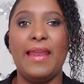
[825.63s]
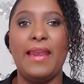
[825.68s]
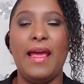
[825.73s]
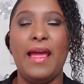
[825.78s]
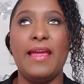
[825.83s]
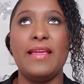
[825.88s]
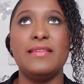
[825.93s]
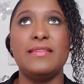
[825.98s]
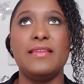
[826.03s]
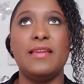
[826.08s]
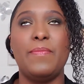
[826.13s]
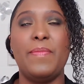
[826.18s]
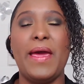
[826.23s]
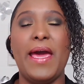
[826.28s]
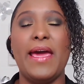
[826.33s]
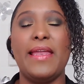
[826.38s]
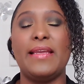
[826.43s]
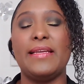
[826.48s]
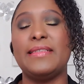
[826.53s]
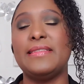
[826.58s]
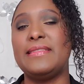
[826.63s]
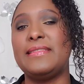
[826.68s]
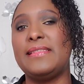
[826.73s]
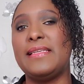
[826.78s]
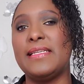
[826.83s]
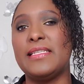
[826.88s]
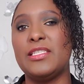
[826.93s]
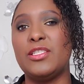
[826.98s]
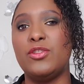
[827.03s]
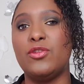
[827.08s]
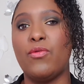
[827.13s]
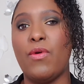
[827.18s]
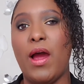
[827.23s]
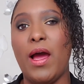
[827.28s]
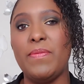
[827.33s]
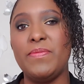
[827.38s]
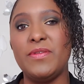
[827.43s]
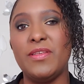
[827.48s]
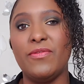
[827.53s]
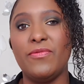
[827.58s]
ended up adding 6
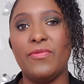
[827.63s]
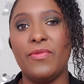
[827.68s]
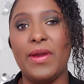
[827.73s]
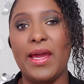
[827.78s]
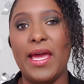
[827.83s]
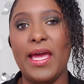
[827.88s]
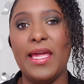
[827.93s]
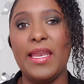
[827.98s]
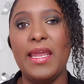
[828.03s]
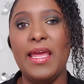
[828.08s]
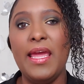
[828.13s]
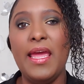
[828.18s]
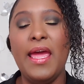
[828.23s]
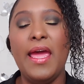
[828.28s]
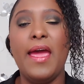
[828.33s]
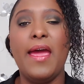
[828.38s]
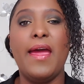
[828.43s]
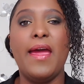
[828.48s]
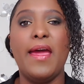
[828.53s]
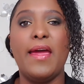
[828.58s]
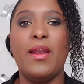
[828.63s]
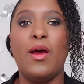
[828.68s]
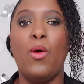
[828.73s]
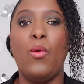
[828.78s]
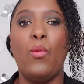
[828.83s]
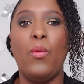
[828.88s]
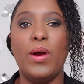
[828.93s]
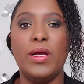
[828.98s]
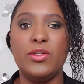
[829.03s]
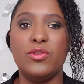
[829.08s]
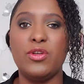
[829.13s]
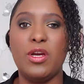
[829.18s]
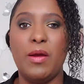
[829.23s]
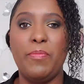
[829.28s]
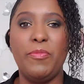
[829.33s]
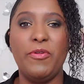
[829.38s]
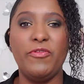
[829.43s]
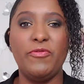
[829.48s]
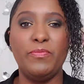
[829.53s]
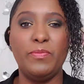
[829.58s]
drops of red and 1
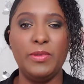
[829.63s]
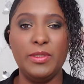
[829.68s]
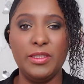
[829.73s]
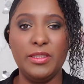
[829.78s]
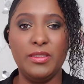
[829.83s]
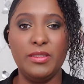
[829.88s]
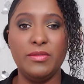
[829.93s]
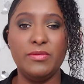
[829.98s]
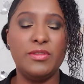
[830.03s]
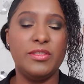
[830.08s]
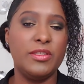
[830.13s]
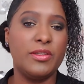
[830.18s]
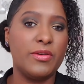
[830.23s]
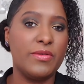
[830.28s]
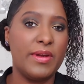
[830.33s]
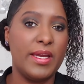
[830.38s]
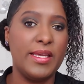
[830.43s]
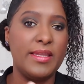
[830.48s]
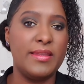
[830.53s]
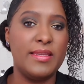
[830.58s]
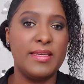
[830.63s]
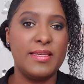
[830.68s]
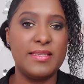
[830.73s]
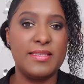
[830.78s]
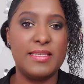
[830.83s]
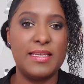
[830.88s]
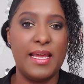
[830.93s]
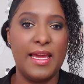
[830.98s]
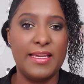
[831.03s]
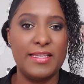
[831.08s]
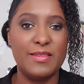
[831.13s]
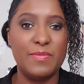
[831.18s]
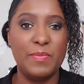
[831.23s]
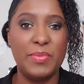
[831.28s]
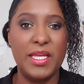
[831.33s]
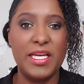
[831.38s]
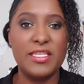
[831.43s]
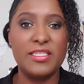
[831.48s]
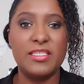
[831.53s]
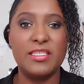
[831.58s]
drop of blue to create this nice
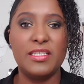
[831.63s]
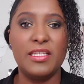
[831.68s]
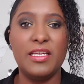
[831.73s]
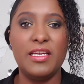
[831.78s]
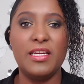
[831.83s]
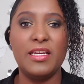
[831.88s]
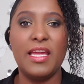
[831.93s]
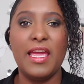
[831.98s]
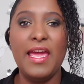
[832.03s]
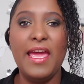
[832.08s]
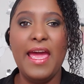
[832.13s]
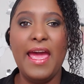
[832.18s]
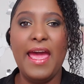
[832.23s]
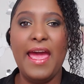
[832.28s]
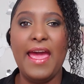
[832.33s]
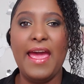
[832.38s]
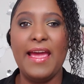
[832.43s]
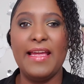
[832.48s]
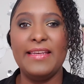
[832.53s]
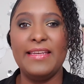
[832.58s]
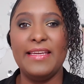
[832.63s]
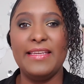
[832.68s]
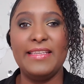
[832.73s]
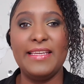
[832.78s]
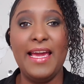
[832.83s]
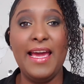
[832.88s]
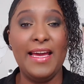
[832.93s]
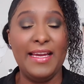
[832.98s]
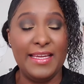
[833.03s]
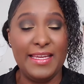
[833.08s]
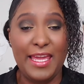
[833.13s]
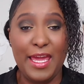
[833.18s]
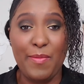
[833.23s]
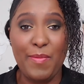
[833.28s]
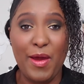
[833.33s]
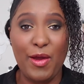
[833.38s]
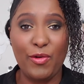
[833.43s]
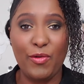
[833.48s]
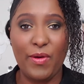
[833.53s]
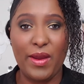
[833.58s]
blush look. And yeah, it
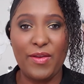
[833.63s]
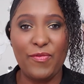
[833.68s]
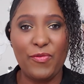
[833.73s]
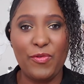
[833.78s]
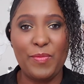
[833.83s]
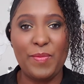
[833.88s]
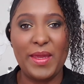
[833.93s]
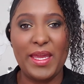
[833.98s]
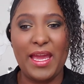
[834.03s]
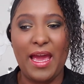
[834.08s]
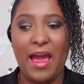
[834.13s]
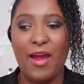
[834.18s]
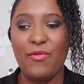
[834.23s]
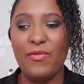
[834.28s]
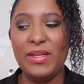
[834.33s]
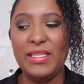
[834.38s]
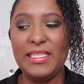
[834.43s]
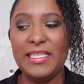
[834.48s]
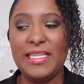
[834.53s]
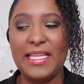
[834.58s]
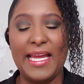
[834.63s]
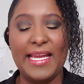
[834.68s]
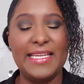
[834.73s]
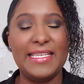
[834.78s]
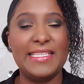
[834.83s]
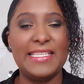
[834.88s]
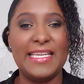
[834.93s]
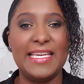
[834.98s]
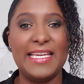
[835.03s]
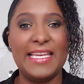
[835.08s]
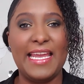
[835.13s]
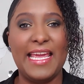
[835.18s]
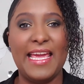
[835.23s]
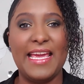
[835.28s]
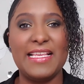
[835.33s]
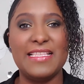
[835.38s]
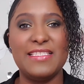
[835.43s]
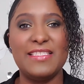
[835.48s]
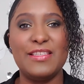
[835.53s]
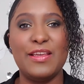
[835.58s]
came out great for me. I really liked it,
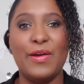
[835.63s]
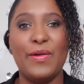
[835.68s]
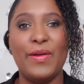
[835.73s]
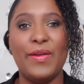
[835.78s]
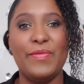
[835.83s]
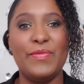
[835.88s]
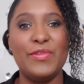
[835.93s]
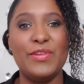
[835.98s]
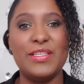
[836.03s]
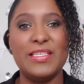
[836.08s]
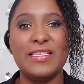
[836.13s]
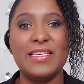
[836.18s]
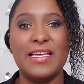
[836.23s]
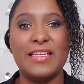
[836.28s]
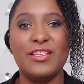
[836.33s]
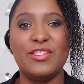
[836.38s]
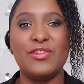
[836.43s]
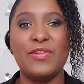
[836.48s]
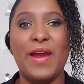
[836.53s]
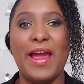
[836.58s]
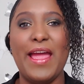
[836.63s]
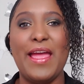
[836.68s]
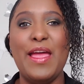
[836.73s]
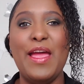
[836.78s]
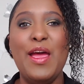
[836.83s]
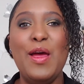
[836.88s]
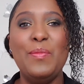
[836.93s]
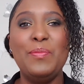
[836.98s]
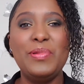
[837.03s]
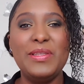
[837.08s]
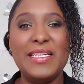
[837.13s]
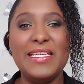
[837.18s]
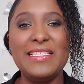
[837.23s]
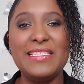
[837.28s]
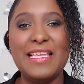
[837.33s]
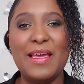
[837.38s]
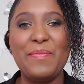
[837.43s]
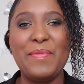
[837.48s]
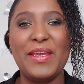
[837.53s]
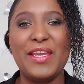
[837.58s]
and so if you decide to try it,
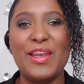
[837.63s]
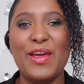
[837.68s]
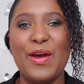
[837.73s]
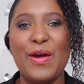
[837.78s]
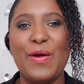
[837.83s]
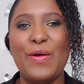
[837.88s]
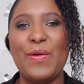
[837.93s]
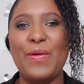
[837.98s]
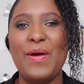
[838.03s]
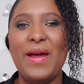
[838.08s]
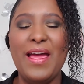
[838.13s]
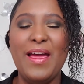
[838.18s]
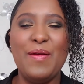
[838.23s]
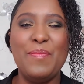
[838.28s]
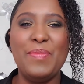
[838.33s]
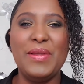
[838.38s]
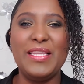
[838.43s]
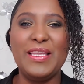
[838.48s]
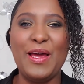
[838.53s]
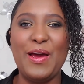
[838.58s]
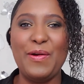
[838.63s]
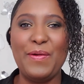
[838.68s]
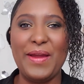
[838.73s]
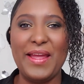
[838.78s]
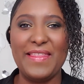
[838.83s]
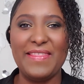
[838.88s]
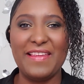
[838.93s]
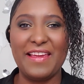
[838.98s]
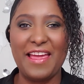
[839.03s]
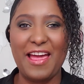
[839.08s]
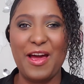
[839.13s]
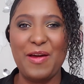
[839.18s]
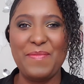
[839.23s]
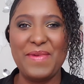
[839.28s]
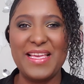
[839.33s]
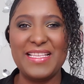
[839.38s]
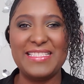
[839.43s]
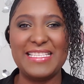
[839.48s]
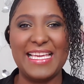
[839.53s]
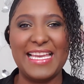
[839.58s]
please let me know below in the
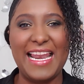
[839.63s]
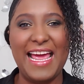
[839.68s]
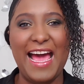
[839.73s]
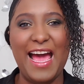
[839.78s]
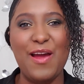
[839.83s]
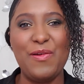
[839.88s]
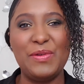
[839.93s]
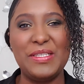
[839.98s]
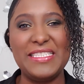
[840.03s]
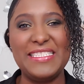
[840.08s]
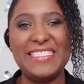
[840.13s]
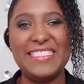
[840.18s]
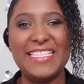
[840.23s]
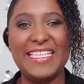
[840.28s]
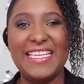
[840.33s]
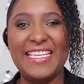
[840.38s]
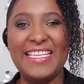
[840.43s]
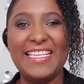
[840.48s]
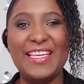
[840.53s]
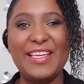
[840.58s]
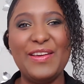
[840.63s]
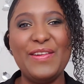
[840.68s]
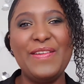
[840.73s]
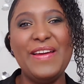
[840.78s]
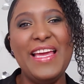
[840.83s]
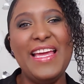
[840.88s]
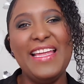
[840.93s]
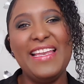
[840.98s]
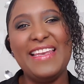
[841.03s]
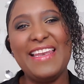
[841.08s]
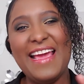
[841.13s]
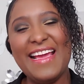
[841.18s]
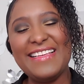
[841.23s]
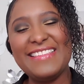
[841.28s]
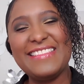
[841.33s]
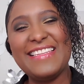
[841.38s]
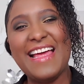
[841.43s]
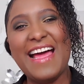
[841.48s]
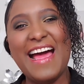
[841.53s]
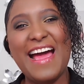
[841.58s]
comments, and I will see you
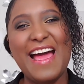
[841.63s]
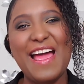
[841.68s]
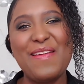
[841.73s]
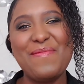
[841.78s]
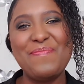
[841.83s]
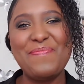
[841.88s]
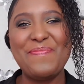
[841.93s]
next time.